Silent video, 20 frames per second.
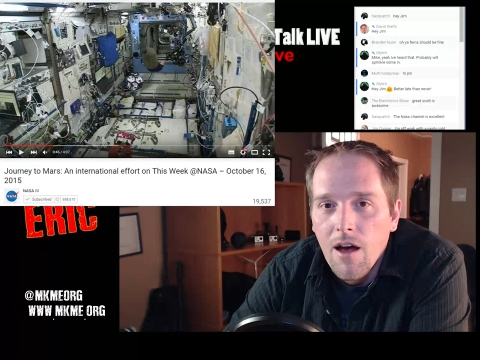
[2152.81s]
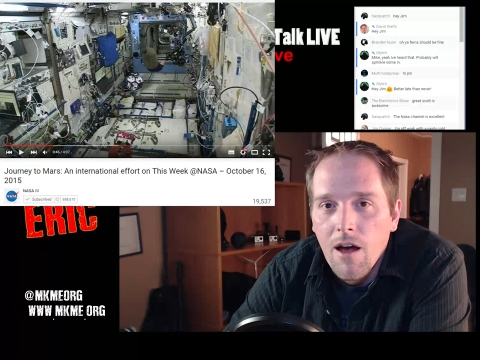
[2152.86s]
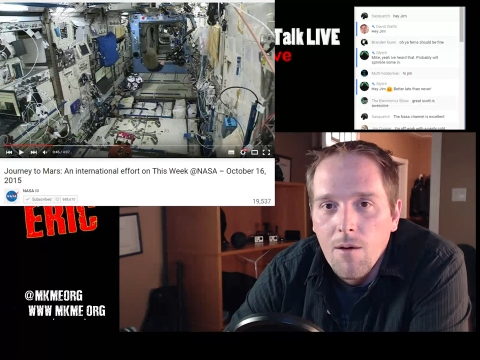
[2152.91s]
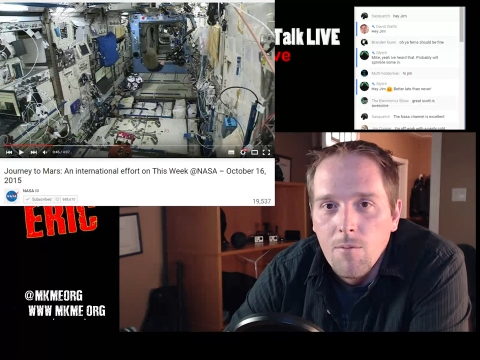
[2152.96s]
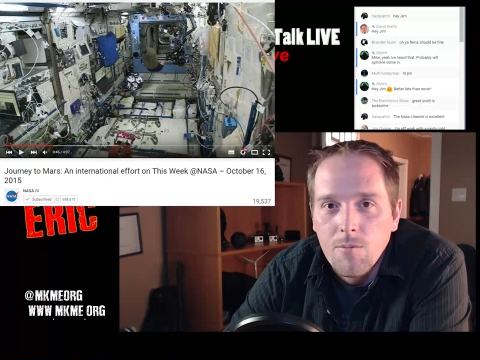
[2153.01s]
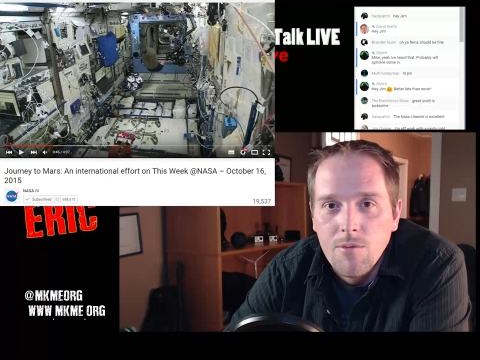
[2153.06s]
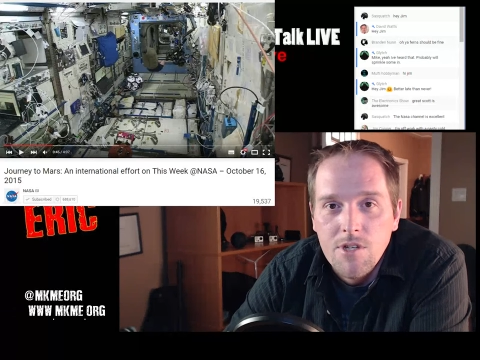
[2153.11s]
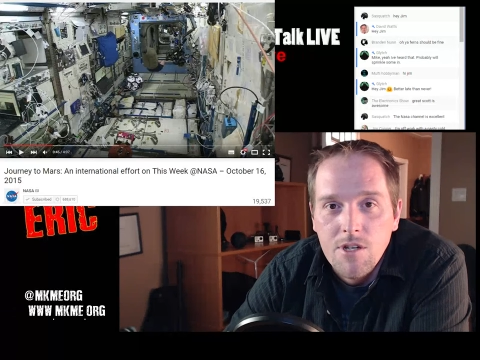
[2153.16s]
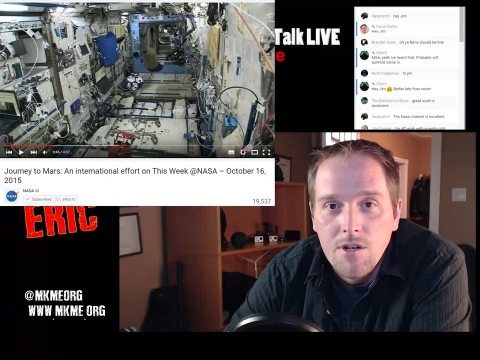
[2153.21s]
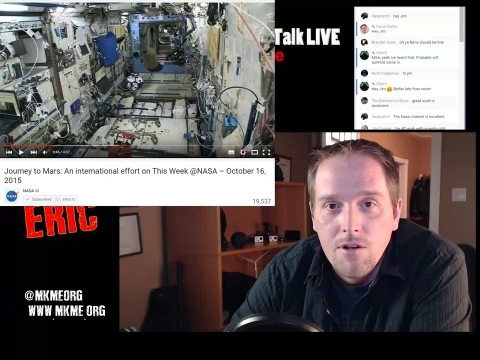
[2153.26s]

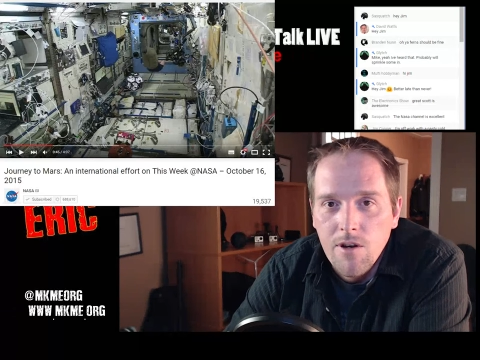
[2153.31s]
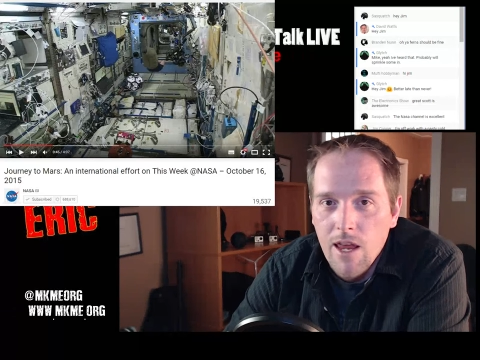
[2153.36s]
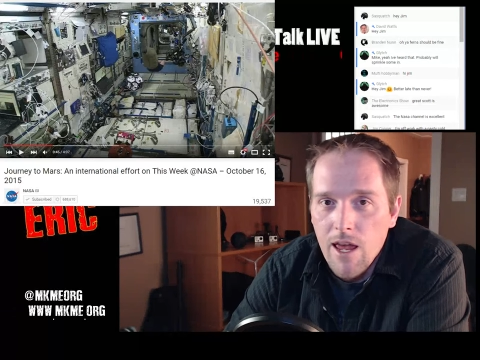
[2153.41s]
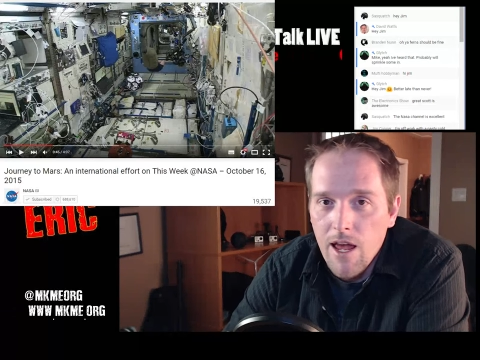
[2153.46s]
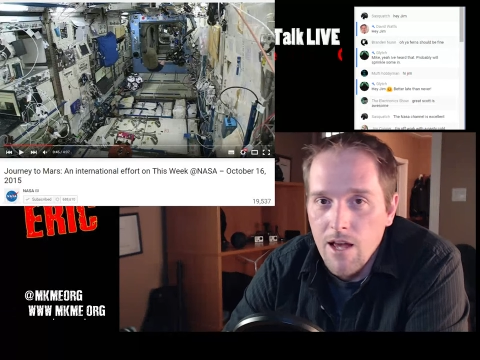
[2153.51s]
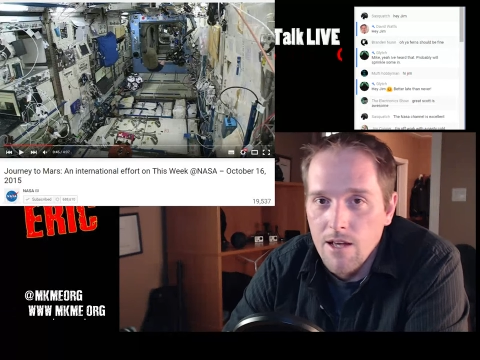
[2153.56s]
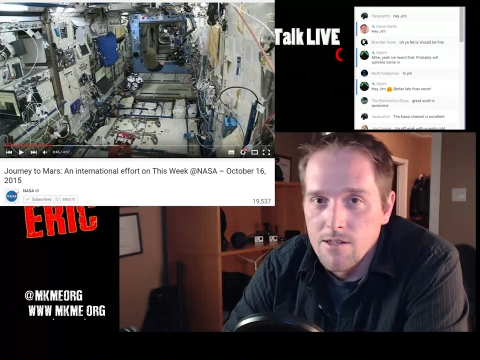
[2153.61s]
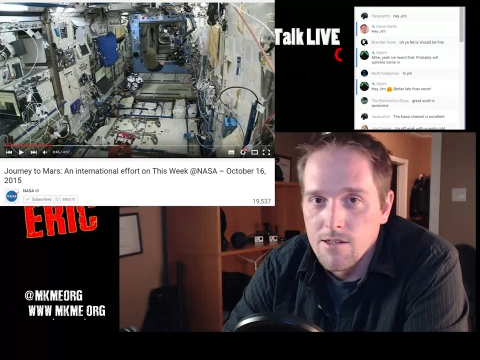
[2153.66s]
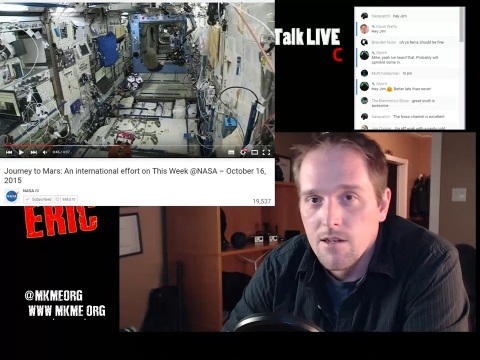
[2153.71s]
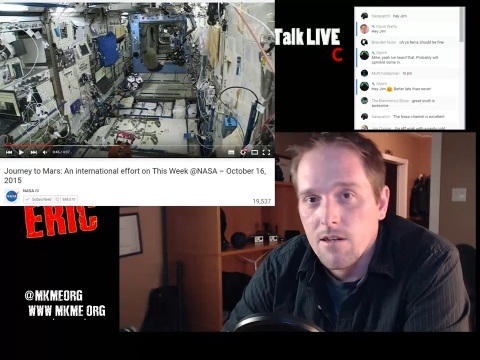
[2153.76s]
Um, Dear
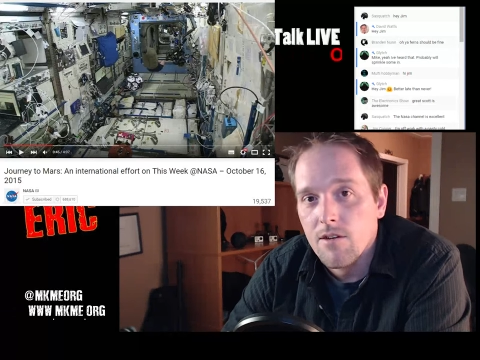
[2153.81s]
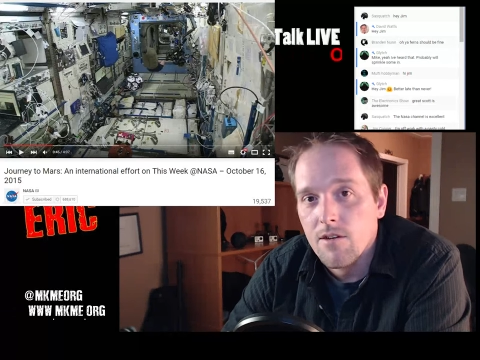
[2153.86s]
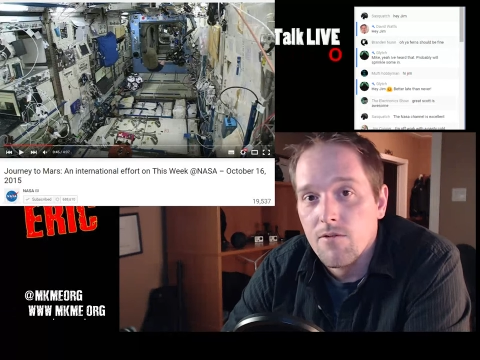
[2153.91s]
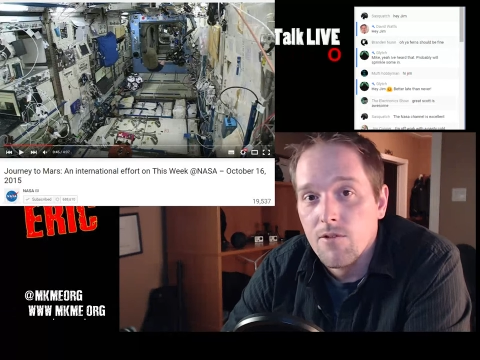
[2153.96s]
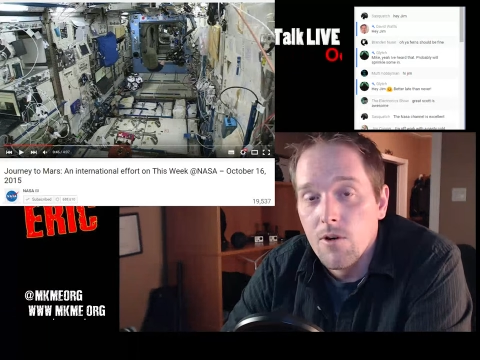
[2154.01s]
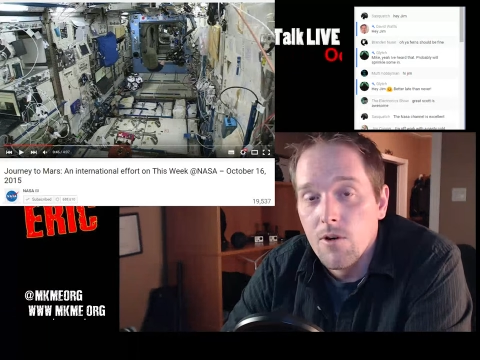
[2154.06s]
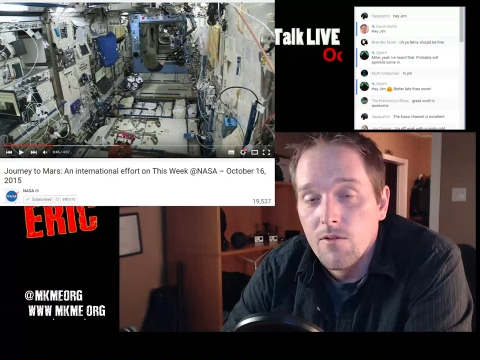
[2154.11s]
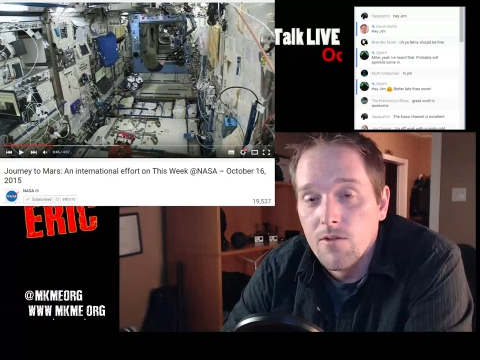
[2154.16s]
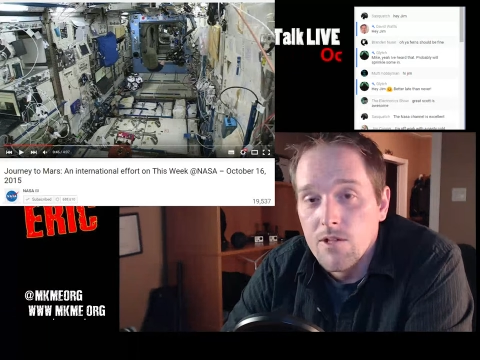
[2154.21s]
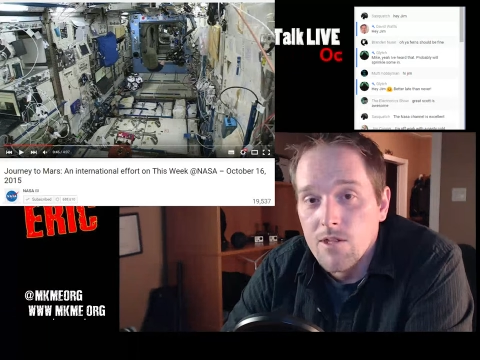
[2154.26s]

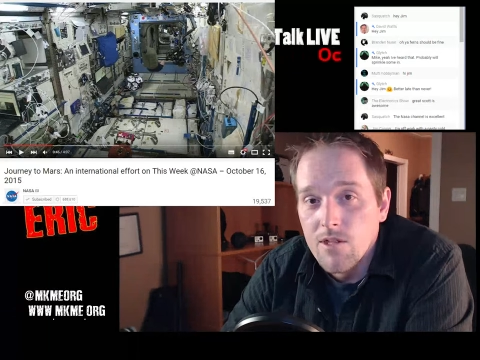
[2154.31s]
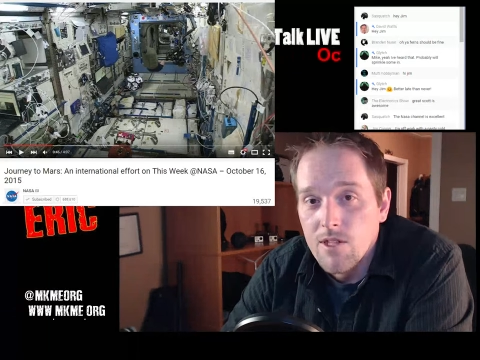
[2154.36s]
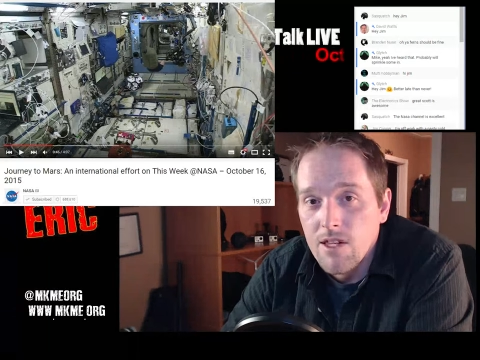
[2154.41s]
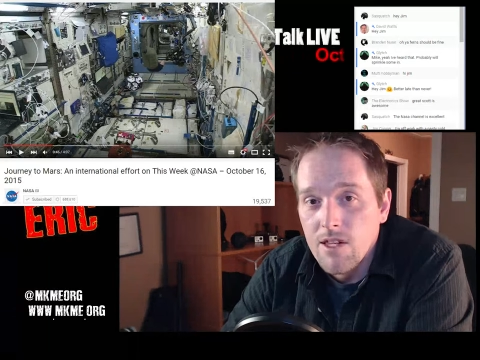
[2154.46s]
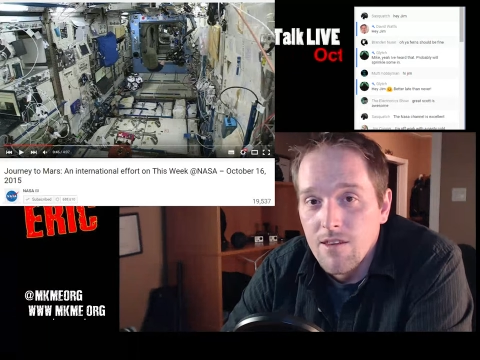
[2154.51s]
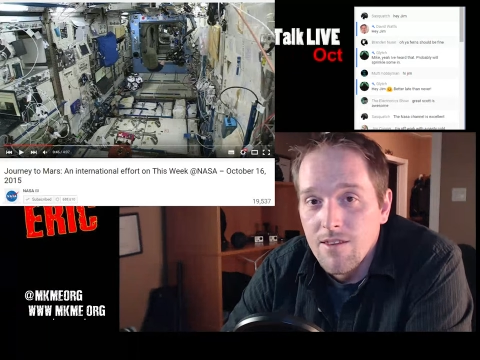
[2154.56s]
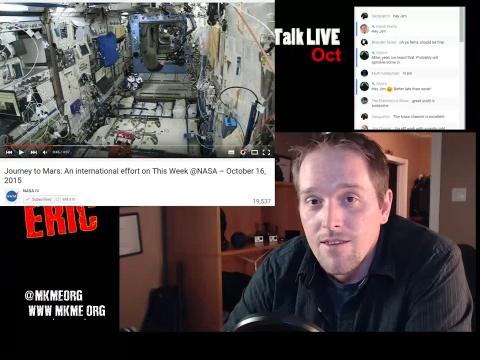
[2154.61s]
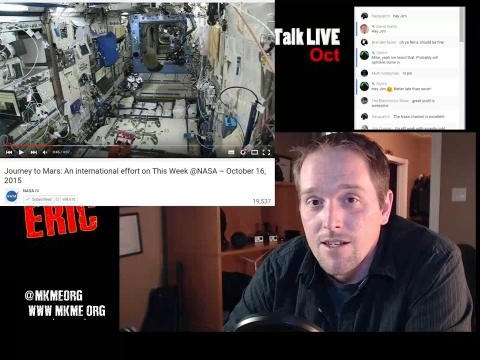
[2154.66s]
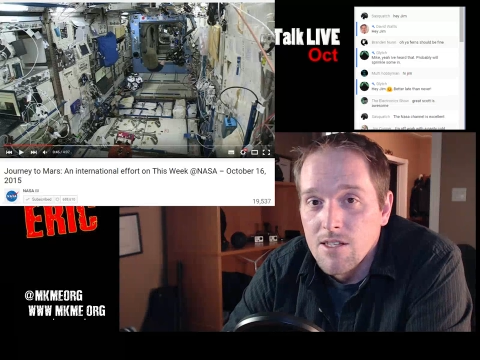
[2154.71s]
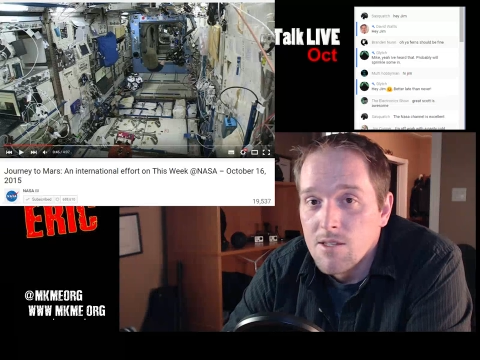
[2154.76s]
NASA, if you ever
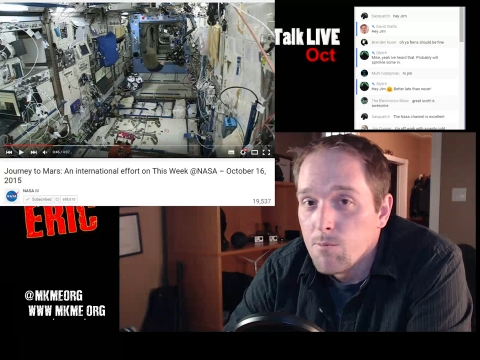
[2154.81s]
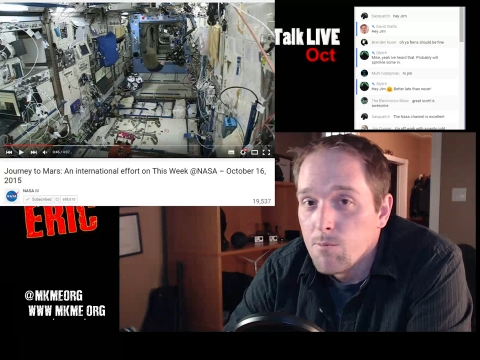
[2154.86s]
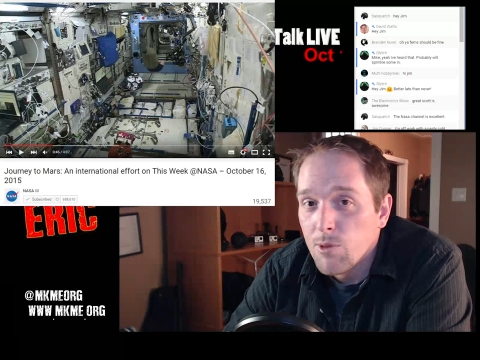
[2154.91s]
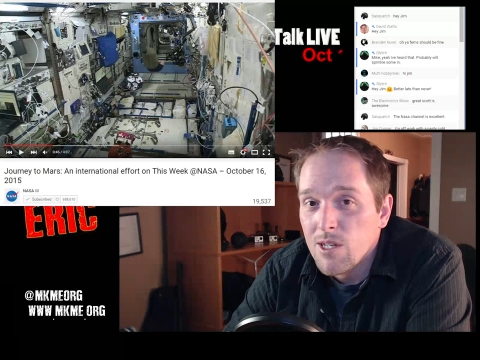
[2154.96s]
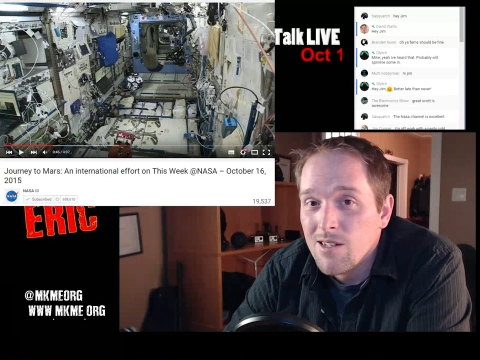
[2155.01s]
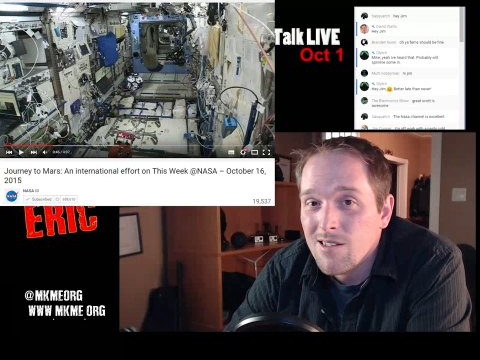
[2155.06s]
see this,